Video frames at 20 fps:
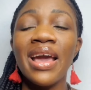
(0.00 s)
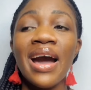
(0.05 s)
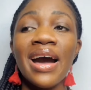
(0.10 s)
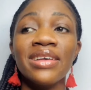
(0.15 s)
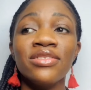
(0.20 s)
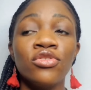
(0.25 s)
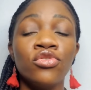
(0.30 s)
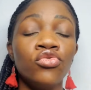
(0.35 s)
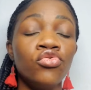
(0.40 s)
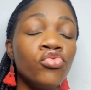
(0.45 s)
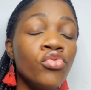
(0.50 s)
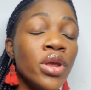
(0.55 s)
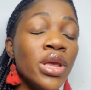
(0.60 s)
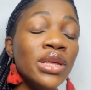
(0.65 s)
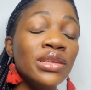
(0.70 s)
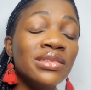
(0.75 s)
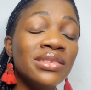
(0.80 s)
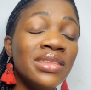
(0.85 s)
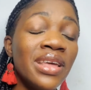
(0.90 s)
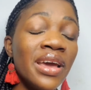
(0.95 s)
has
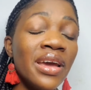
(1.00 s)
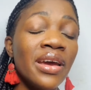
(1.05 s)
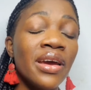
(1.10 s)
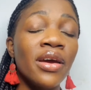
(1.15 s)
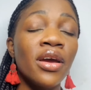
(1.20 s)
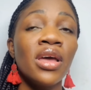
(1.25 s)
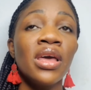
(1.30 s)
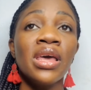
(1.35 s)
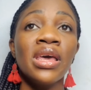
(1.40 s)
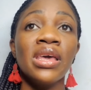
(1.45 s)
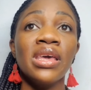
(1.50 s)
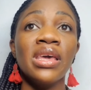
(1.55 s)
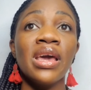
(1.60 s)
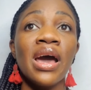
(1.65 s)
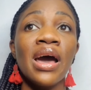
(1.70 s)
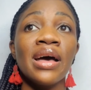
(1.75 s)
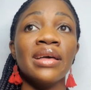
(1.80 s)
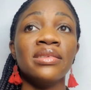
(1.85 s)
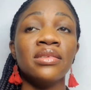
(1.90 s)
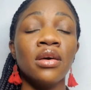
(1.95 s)
drinks there it
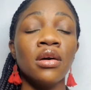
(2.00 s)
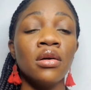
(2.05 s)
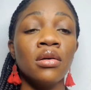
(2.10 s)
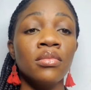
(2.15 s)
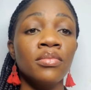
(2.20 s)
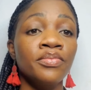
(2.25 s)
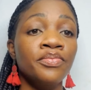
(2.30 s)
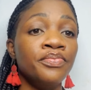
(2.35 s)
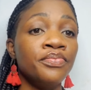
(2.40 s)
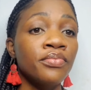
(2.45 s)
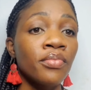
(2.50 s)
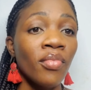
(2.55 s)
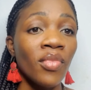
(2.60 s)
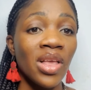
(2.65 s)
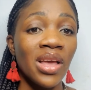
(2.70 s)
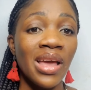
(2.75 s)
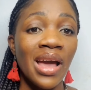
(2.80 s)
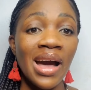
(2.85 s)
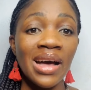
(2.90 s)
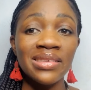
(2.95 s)
has um
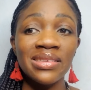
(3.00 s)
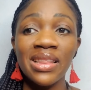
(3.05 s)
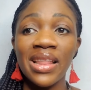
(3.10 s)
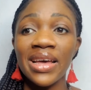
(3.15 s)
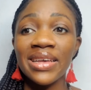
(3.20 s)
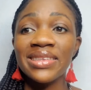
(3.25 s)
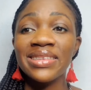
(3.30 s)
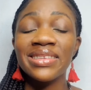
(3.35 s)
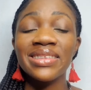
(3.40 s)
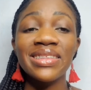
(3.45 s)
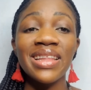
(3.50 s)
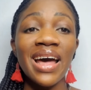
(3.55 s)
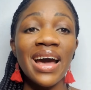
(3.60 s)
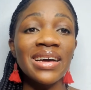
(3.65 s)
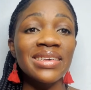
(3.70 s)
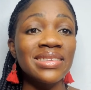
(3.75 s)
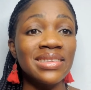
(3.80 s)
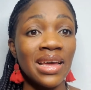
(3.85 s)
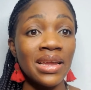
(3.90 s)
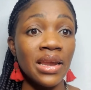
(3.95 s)
it has like
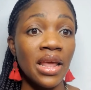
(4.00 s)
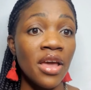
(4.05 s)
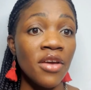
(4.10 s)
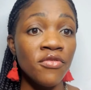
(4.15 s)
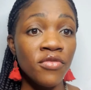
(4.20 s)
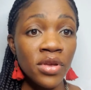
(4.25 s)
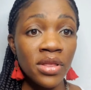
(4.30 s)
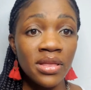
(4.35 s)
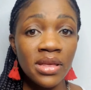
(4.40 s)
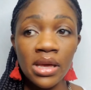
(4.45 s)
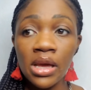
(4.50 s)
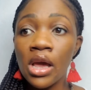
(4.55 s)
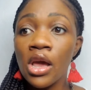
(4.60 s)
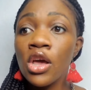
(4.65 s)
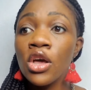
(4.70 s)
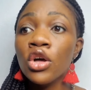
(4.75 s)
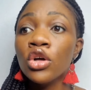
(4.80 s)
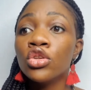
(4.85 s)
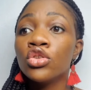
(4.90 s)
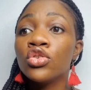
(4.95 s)
snacks and everything
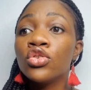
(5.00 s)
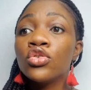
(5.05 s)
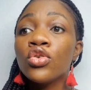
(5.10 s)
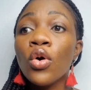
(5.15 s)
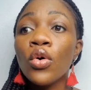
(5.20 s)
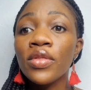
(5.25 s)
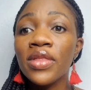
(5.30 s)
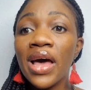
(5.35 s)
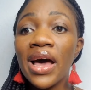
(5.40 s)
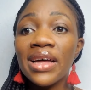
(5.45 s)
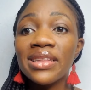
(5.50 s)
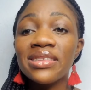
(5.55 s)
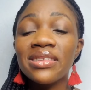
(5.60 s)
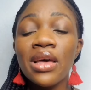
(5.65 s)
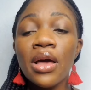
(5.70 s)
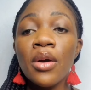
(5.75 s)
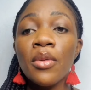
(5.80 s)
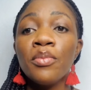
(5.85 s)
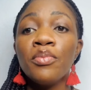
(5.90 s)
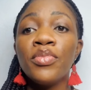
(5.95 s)
so that
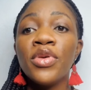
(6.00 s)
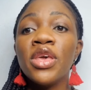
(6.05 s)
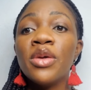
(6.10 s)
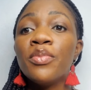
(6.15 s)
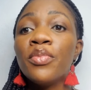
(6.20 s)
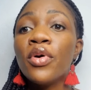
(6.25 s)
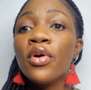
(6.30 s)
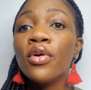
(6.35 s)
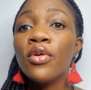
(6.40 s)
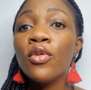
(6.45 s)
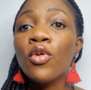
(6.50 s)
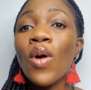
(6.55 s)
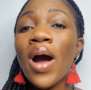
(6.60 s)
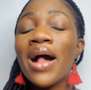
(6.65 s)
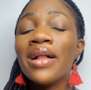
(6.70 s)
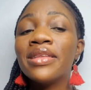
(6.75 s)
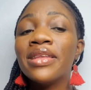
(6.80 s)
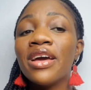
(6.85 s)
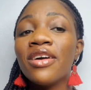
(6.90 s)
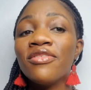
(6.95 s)
people
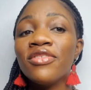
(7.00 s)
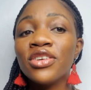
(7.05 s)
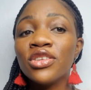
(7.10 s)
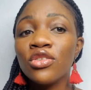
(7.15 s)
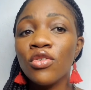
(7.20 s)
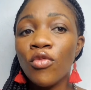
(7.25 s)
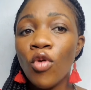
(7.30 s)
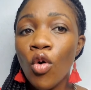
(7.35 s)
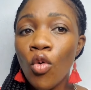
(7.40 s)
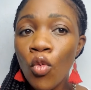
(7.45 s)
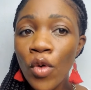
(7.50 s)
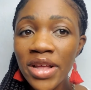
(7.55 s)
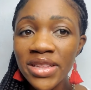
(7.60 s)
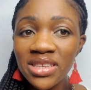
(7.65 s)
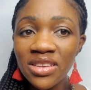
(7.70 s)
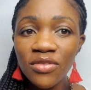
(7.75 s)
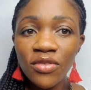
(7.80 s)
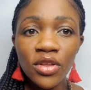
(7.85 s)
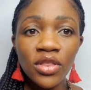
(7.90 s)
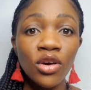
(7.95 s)
while they are first of all
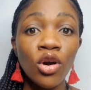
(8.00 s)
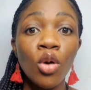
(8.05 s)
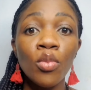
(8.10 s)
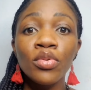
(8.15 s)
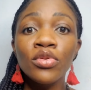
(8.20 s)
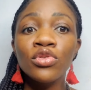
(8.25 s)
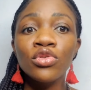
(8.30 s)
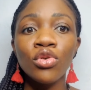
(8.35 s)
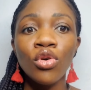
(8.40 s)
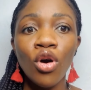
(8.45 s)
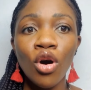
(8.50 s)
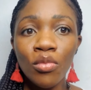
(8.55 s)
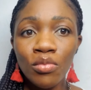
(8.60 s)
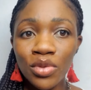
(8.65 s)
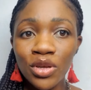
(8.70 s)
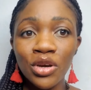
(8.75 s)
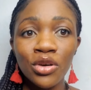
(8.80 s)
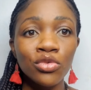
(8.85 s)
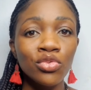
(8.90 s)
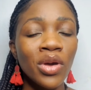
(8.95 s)
waiting for the couple to come
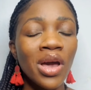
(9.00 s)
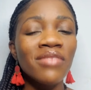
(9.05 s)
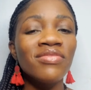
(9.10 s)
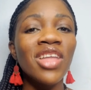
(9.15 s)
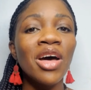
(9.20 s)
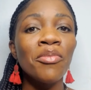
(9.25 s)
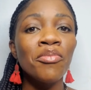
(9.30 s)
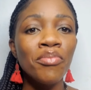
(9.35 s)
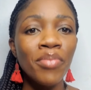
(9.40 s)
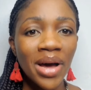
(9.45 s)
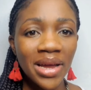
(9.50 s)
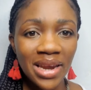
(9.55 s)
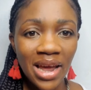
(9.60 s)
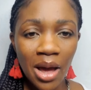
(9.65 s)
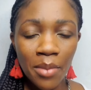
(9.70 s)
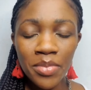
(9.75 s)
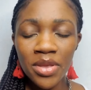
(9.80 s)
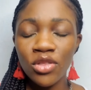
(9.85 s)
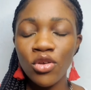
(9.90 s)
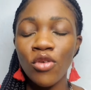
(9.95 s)
because we have that bad
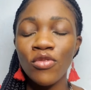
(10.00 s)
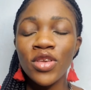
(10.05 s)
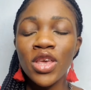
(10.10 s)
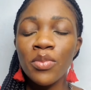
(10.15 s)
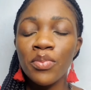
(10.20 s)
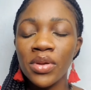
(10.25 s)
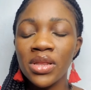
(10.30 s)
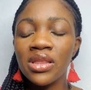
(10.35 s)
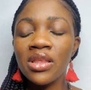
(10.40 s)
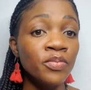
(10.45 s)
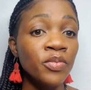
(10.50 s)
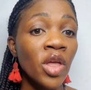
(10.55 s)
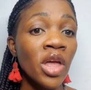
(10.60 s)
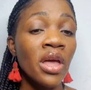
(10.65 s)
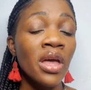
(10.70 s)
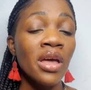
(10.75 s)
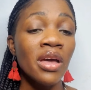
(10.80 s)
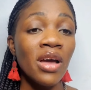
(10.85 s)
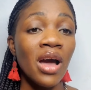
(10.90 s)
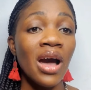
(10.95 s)
habit of keeping the
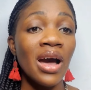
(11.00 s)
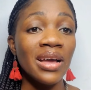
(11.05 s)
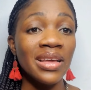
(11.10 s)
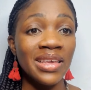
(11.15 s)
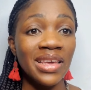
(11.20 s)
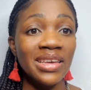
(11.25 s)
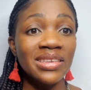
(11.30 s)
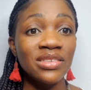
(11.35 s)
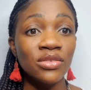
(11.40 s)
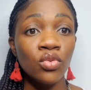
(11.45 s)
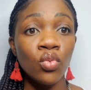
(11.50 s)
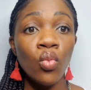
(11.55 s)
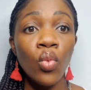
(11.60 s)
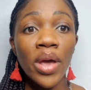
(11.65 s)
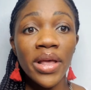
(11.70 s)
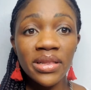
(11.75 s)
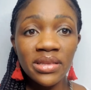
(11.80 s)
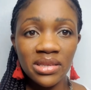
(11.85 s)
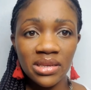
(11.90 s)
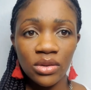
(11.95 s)
uh, guests
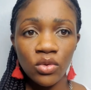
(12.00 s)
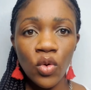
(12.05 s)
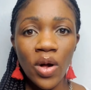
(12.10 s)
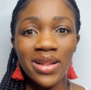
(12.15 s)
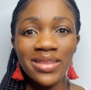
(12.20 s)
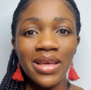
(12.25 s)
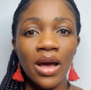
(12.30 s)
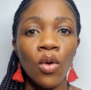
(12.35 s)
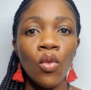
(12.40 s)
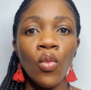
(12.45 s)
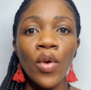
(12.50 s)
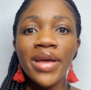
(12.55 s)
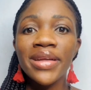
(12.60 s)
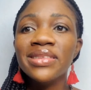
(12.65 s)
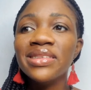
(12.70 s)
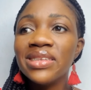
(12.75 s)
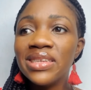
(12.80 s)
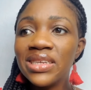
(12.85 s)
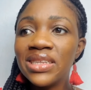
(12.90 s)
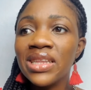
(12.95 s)
waiting while they are
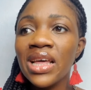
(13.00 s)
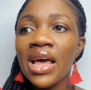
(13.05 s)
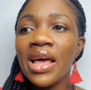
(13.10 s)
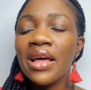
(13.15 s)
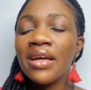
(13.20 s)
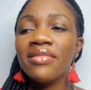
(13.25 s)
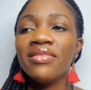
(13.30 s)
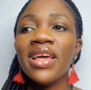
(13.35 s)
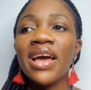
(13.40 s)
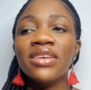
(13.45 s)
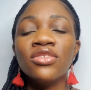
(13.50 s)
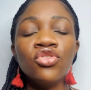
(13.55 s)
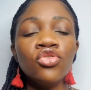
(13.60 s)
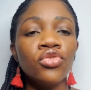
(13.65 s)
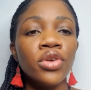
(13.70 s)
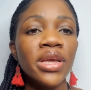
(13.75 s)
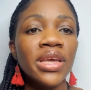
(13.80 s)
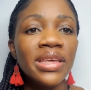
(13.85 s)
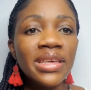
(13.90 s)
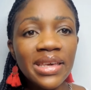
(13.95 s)
waiting they're
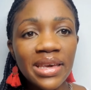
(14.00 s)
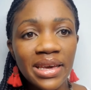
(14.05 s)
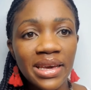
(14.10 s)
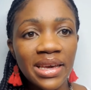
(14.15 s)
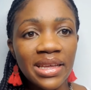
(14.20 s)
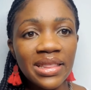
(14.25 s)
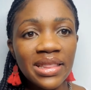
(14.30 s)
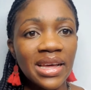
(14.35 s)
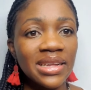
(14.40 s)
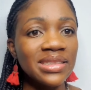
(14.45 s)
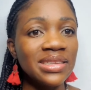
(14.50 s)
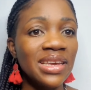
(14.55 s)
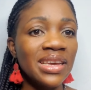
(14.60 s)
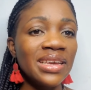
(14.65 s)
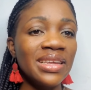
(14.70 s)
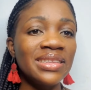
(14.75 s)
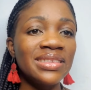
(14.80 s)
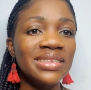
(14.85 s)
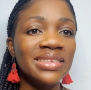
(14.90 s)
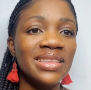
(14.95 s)
drinking they're
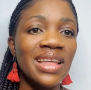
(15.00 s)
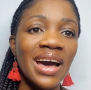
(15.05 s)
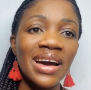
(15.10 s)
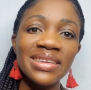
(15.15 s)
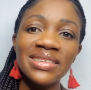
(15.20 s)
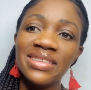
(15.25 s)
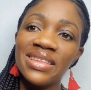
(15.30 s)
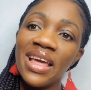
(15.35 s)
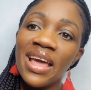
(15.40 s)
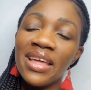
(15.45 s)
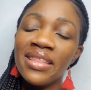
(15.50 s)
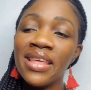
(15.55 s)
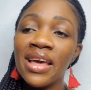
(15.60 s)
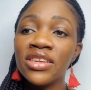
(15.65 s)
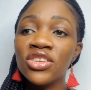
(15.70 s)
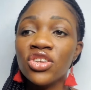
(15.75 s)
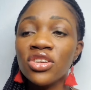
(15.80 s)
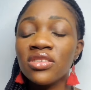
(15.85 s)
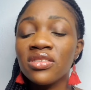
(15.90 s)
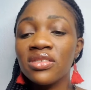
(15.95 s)
taking snacks there they're
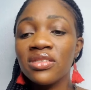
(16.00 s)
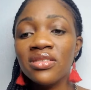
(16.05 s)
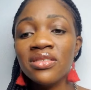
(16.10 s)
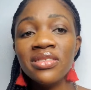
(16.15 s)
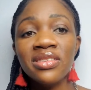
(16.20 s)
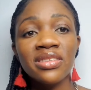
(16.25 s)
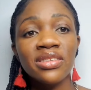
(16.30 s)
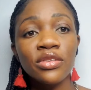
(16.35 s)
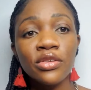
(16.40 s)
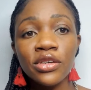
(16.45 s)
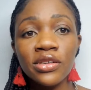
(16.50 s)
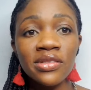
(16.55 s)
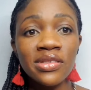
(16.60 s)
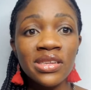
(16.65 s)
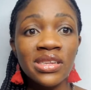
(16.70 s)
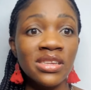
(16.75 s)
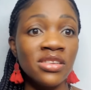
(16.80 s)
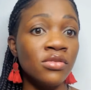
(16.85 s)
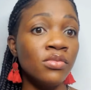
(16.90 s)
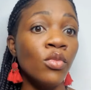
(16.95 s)
just
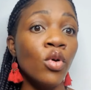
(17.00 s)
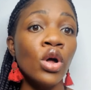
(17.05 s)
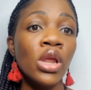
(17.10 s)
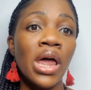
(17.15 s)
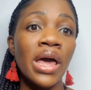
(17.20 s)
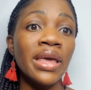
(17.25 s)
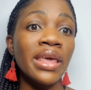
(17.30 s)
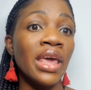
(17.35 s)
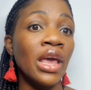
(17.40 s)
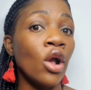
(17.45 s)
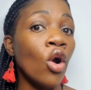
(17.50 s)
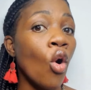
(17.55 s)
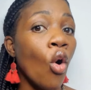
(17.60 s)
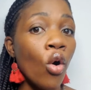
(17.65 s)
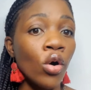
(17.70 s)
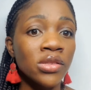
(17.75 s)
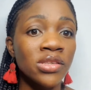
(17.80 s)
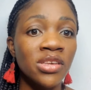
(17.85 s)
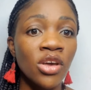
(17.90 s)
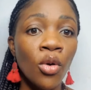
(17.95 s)
discussing it's more like a
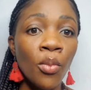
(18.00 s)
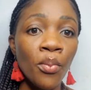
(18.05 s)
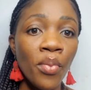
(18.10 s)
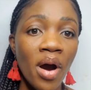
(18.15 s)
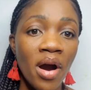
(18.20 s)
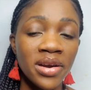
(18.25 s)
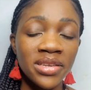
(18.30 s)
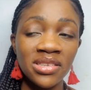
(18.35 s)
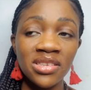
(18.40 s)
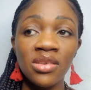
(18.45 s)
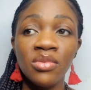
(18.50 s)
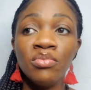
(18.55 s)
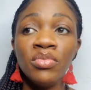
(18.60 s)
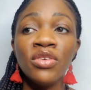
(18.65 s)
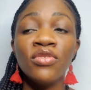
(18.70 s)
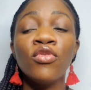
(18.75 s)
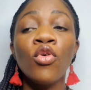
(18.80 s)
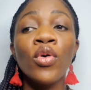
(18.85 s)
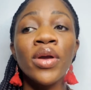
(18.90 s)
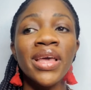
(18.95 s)
cocktail party
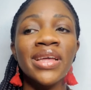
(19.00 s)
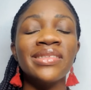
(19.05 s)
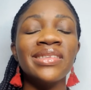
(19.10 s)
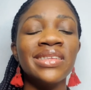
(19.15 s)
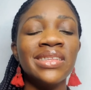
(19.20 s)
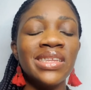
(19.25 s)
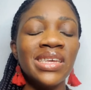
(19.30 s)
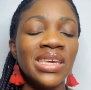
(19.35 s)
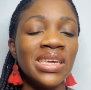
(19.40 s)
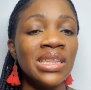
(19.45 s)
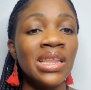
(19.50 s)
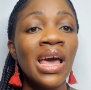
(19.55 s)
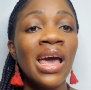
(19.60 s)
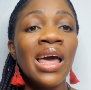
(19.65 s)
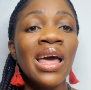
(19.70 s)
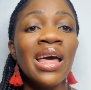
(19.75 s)
before getting in